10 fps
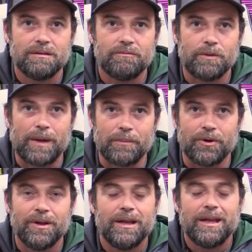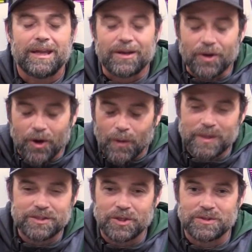Remember, it
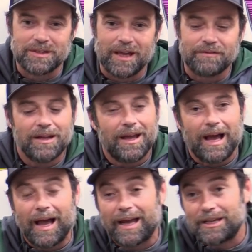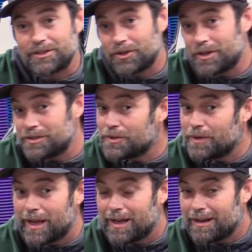always goes left. I can turn it to the
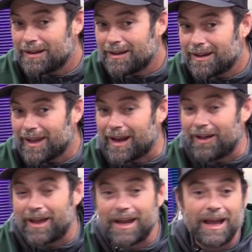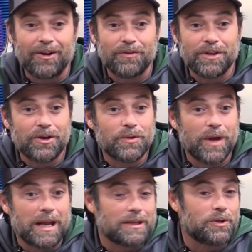right, and I'll hang out over there to the
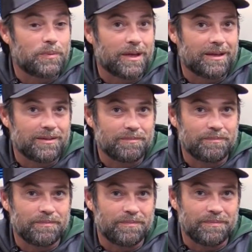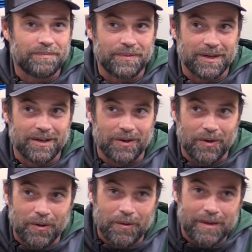right a little bit, but it
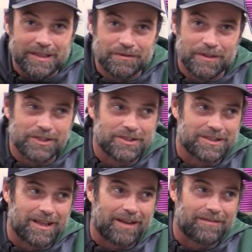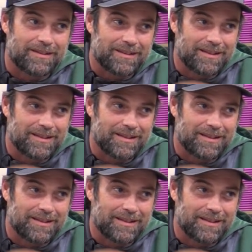always finishes left.